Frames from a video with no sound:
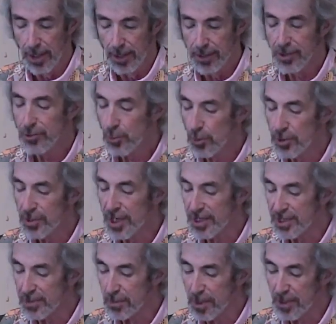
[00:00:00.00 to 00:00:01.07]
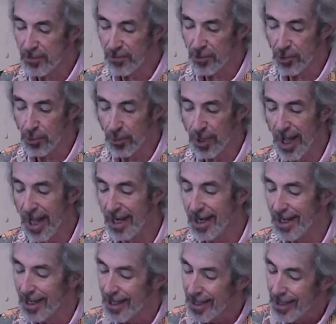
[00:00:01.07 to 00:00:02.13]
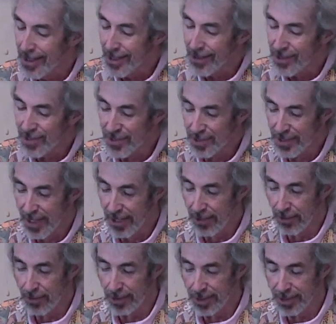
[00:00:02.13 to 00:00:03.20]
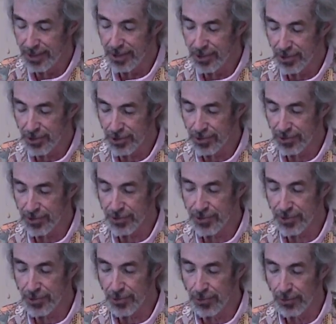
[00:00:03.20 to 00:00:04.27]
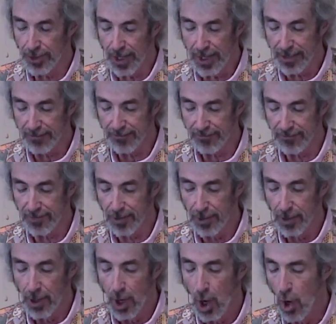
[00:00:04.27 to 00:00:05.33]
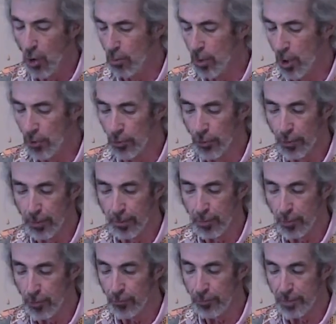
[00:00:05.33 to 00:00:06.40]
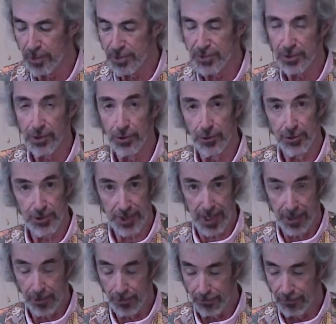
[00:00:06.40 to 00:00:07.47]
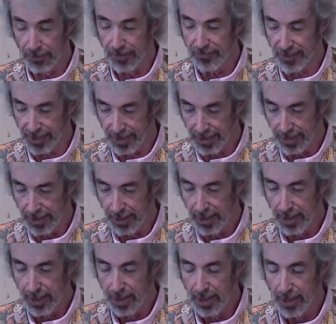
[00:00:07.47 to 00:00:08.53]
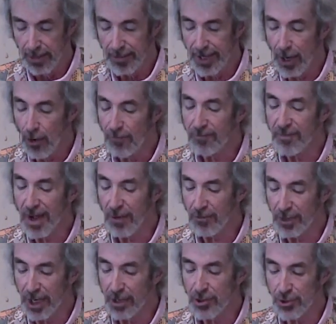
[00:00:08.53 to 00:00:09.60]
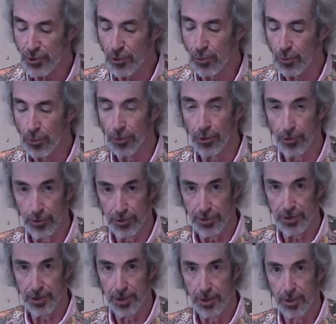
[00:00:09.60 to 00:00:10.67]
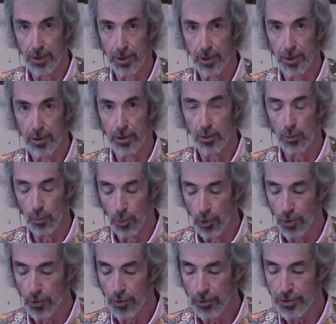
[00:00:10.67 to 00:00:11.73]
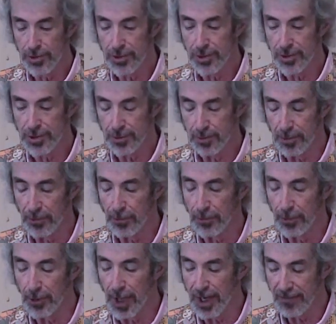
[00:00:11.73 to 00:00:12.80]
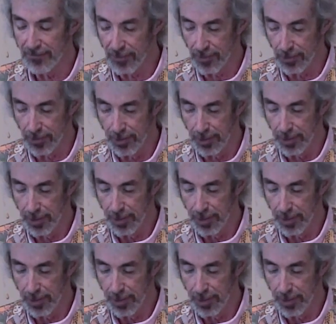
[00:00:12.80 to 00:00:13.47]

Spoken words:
These words I speak to you are not incidental additions to your life, homeowner improvements to your standard of living. They are foundational words, words to build a life on.